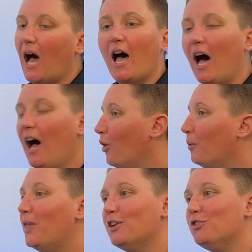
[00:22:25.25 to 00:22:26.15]
I
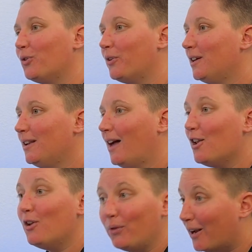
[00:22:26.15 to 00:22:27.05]
hope they enjoy it.
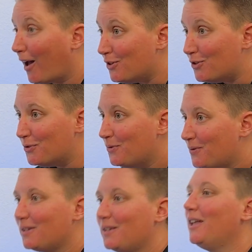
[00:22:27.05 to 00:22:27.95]
I know that I do.
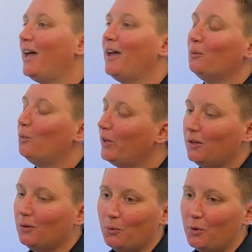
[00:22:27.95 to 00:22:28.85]
And
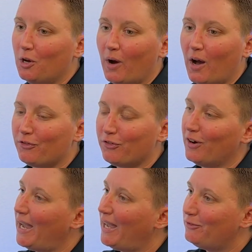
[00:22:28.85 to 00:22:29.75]
we go out for
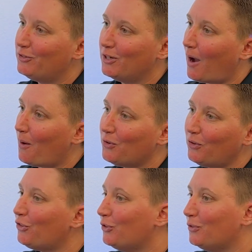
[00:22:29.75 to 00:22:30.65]
a handful of
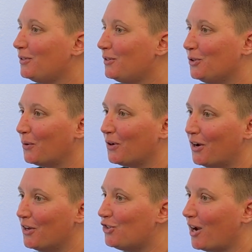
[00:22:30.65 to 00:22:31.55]
hours and go to
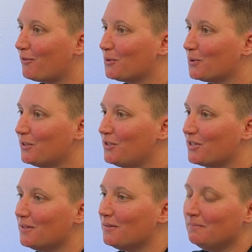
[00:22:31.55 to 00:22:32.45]
lunch
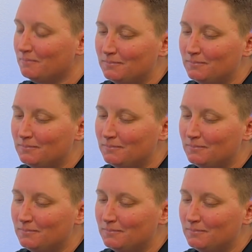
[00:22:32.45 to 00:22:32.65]
afterwards. And